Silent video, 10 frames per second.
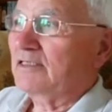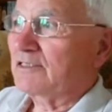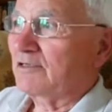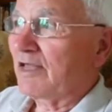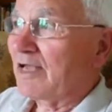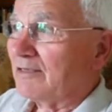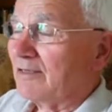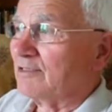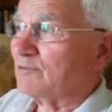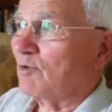So that
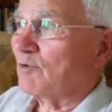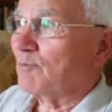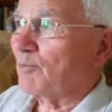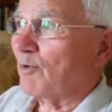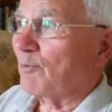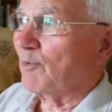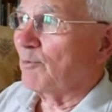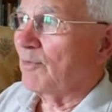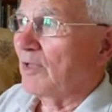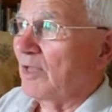is one
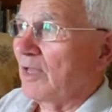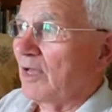problem.